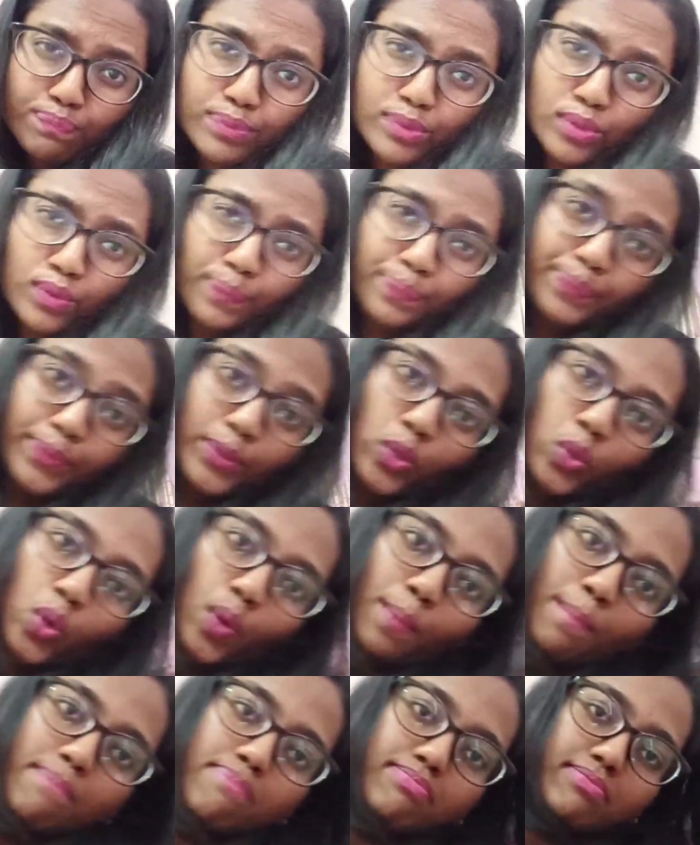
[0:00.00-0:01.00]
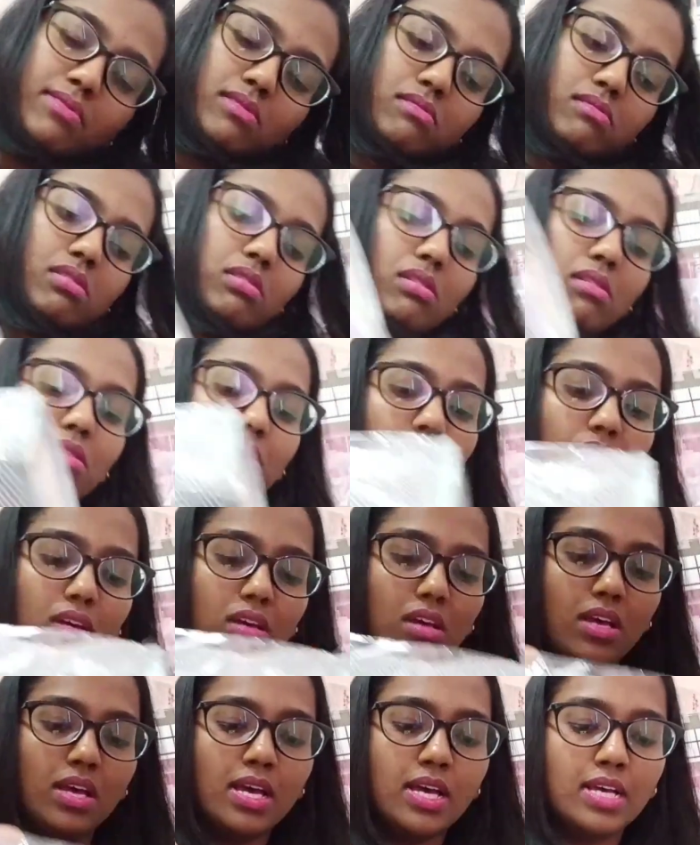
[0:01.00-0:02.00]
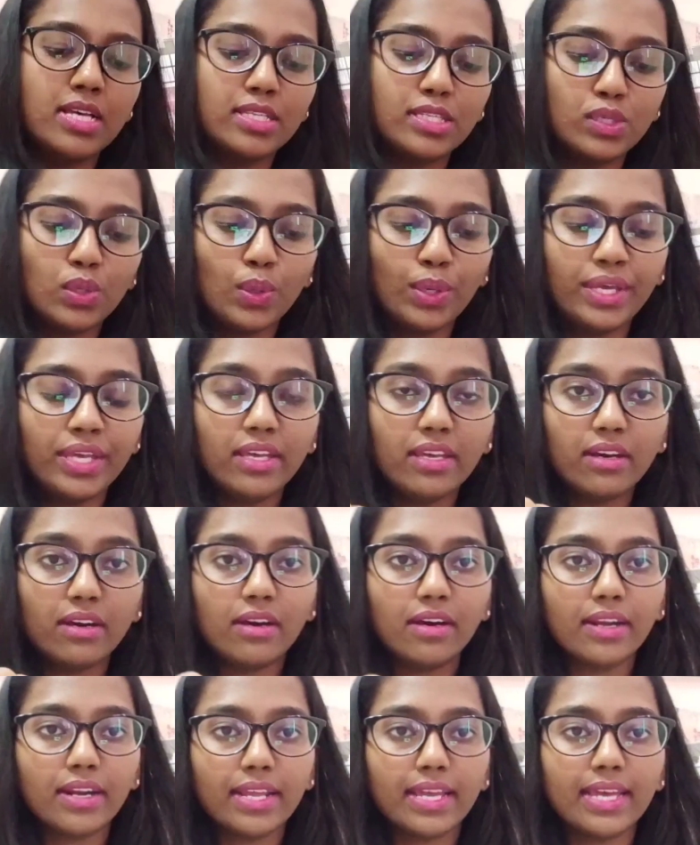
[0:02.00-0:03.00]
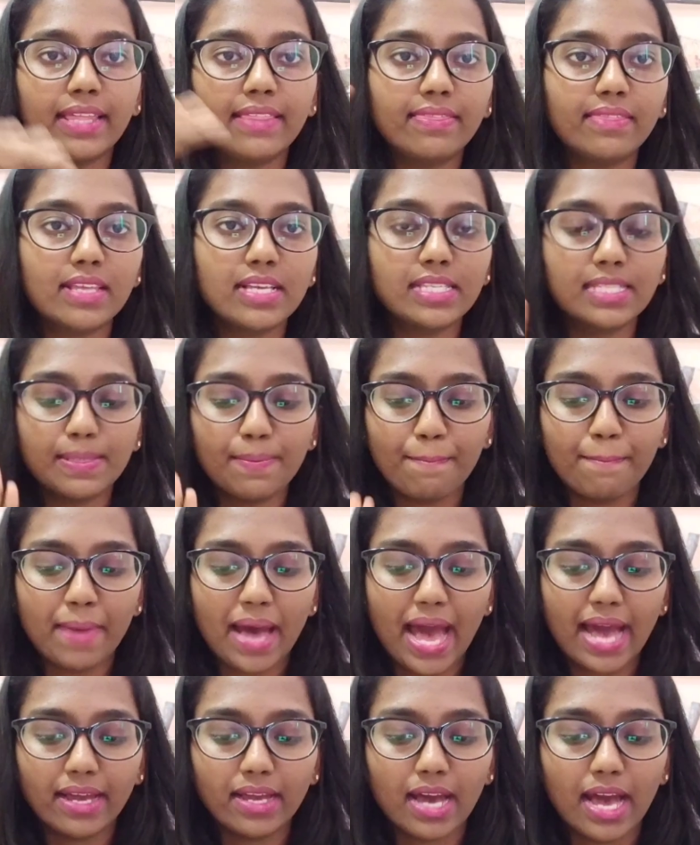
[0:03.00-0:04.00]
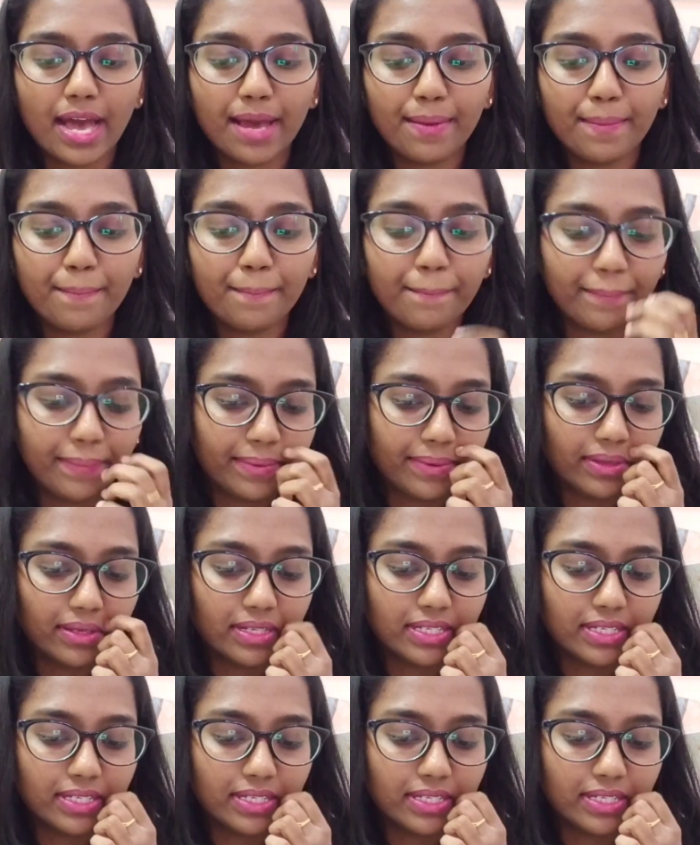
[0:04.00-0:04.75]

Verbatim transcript: oh oh so here in this bag i'm